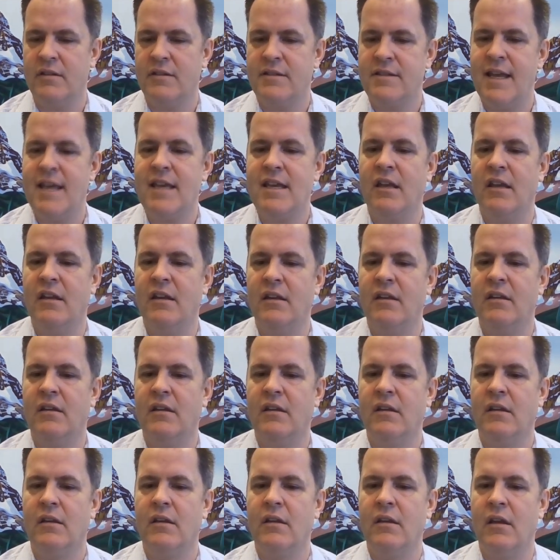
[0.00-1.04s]
taken
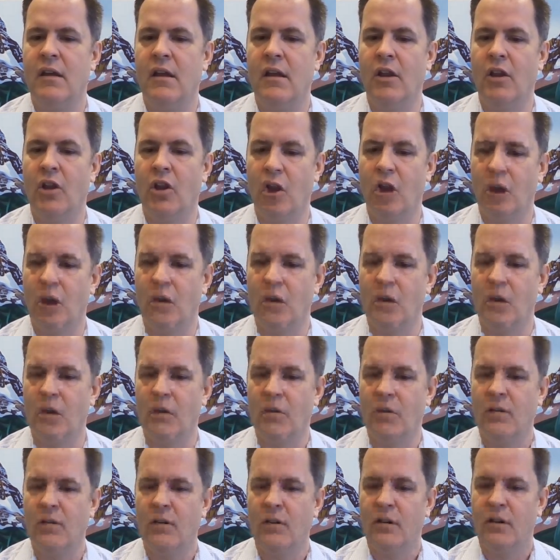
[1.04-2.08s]

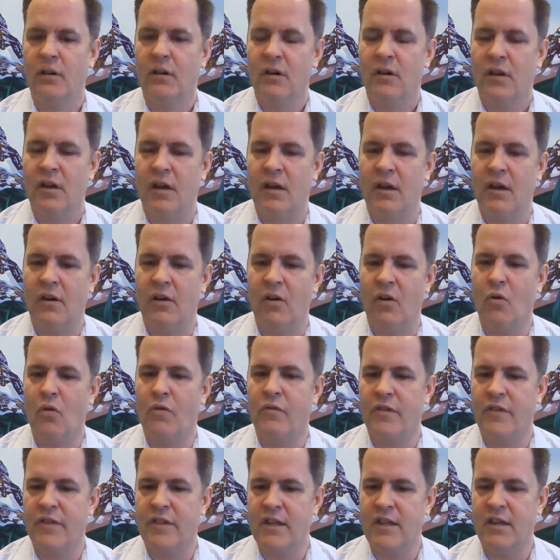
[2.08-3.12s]
longer
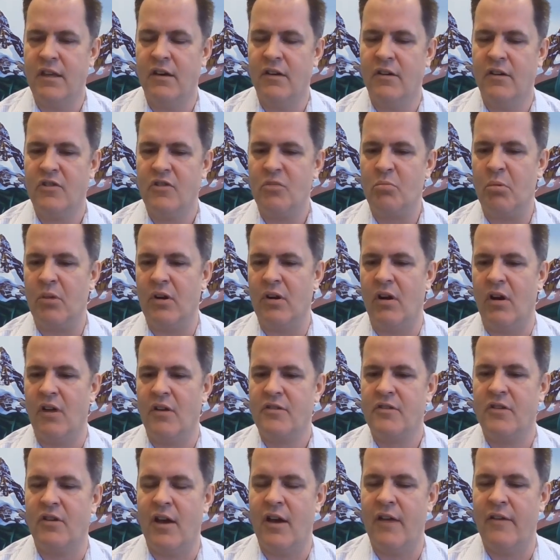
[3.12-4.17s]
over the years, but
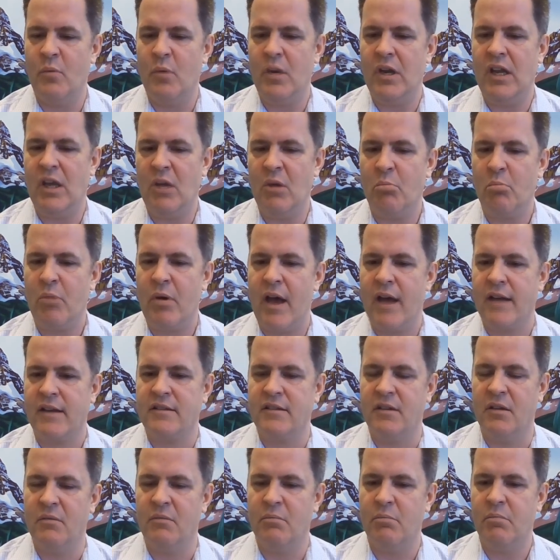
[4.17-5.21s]
also have been
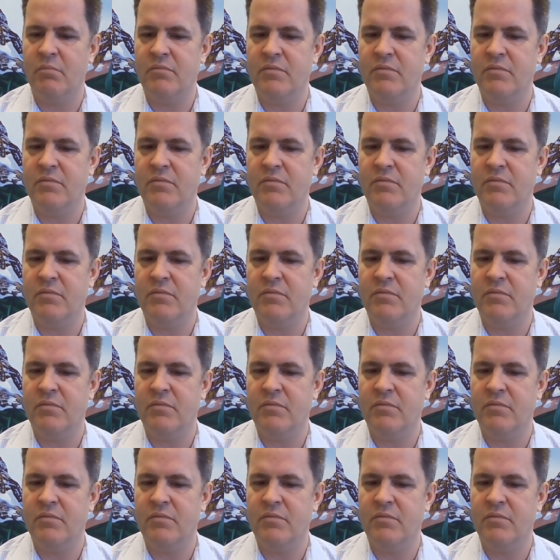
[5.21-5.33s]
impacted,